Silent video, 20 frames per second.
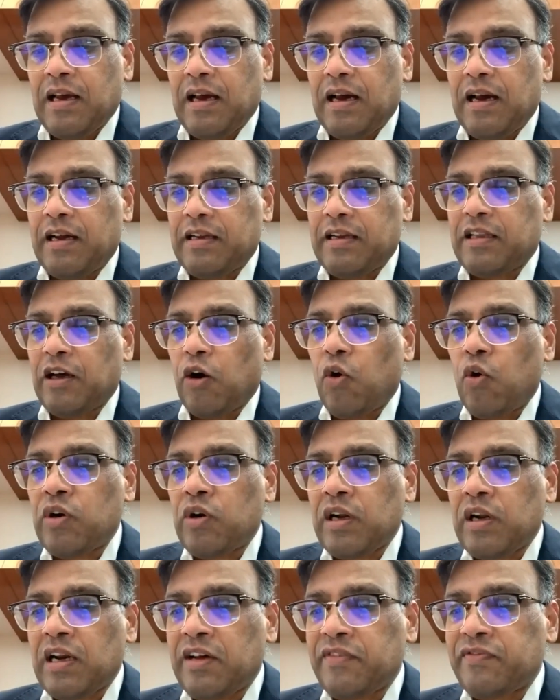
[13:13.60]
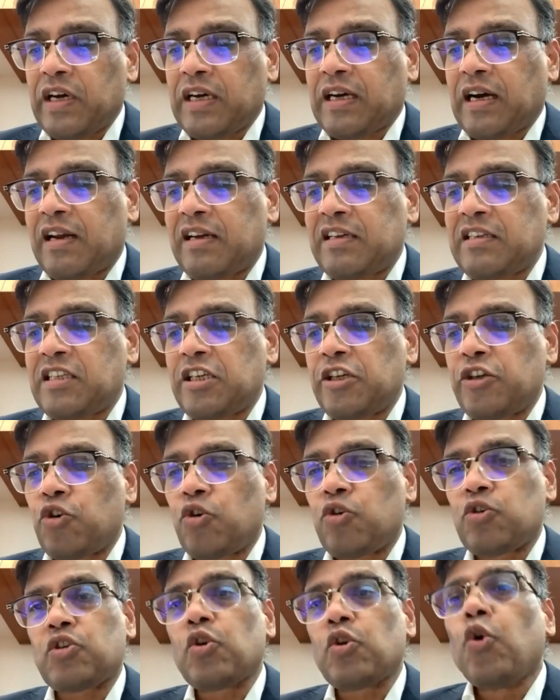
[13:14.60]
The owner of the currency
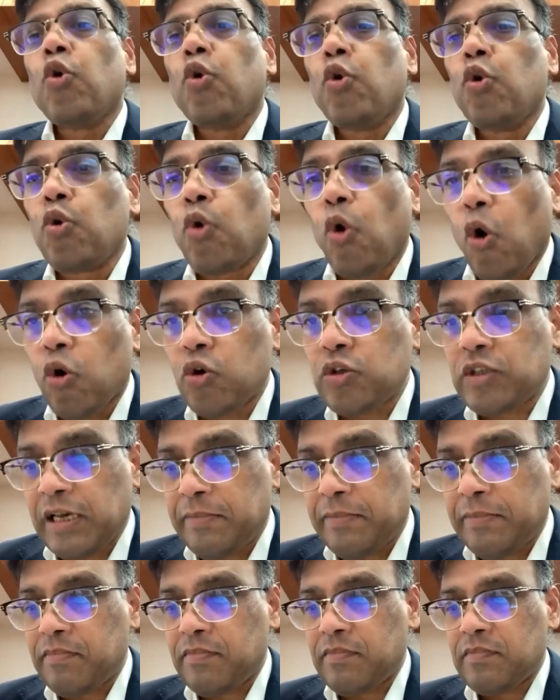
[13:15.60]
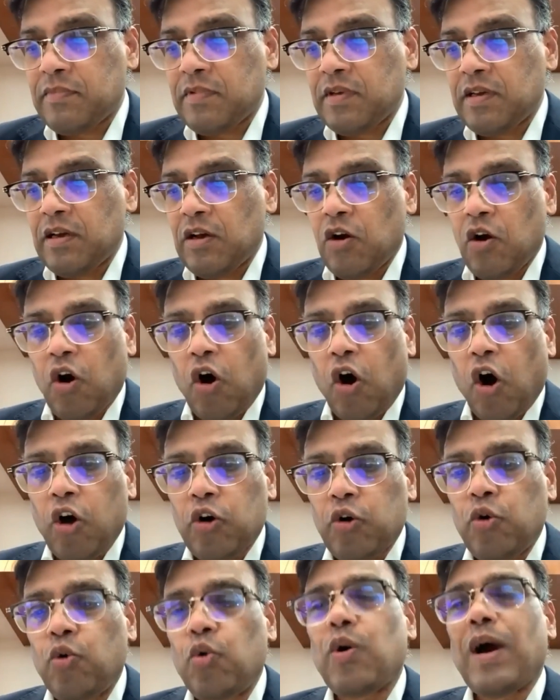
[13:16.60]
knows who owes him or
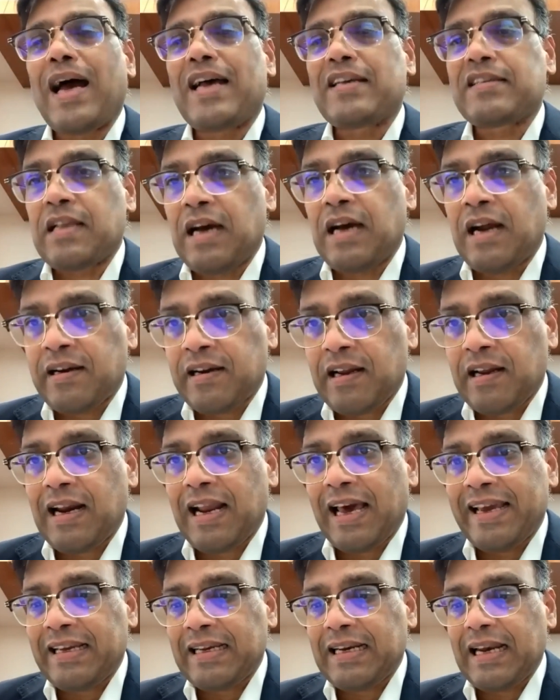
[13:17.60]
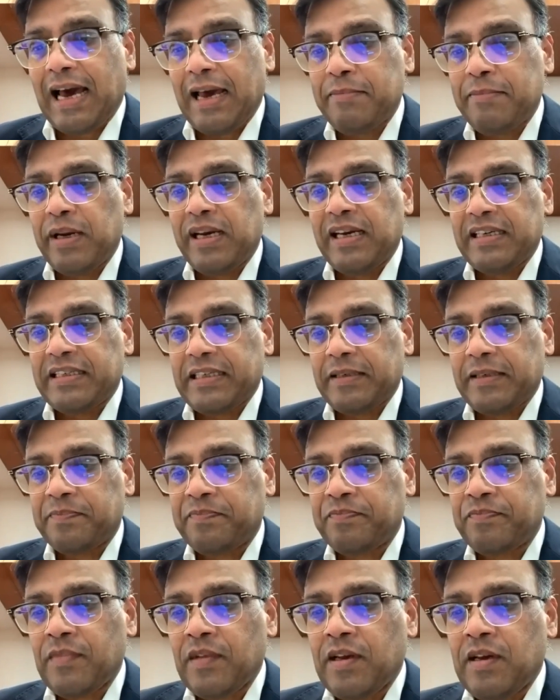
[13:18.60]
who has the underlying liability.
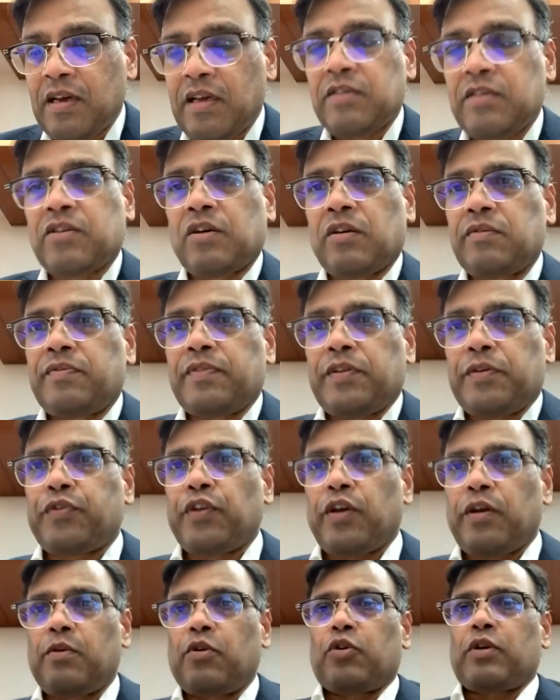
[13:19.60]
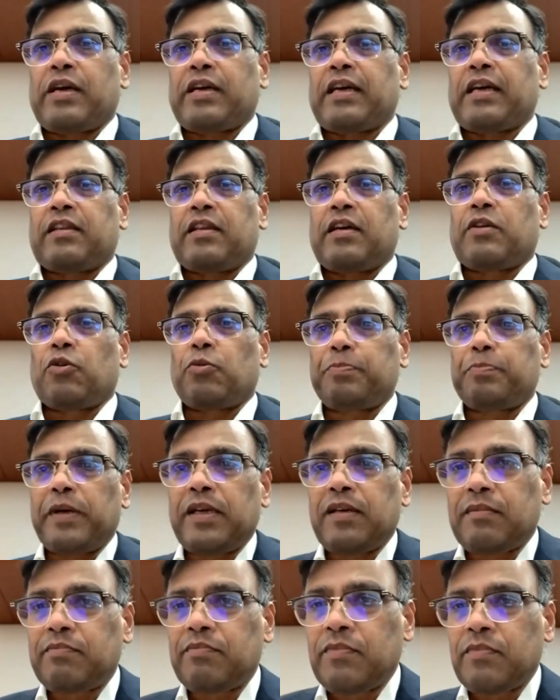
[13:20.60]
So if you're looking at the
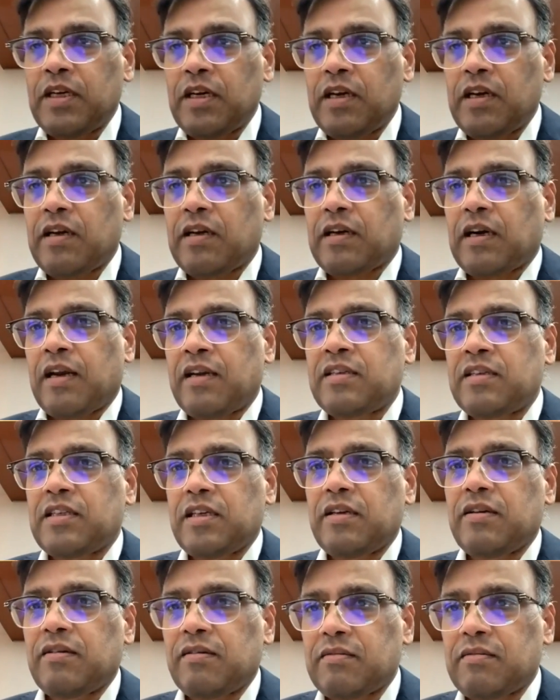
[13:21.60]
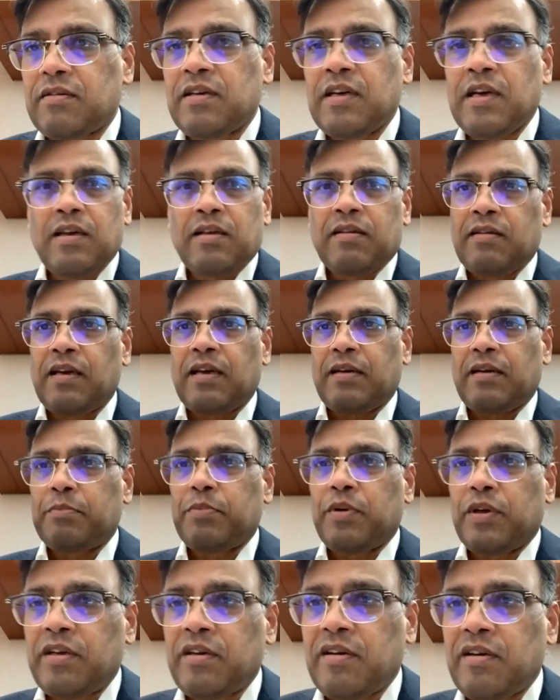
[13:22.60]
rupee currency note,
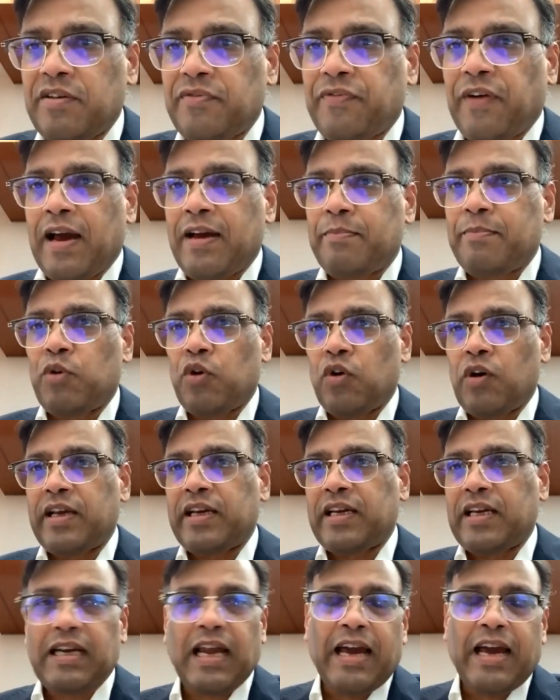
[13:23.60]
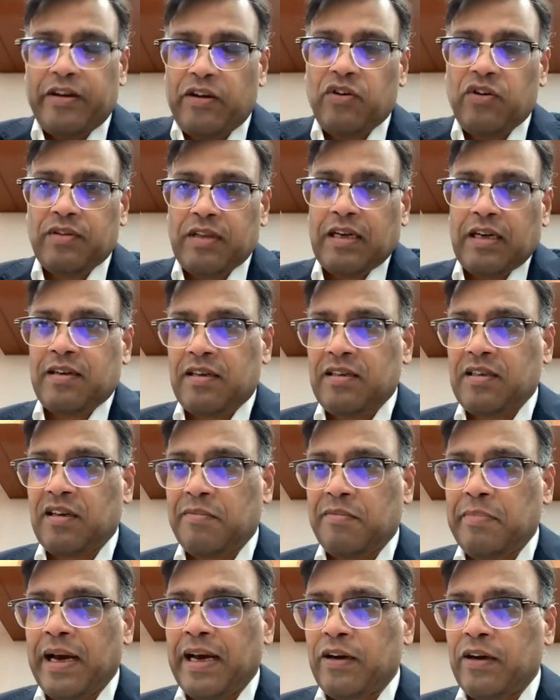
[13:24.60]
if I am holding it, I know that
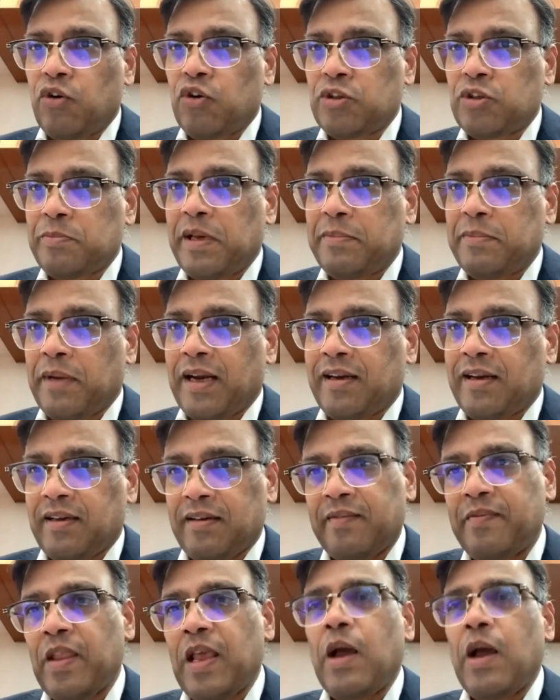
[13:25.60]
Reserve Bank owes me money.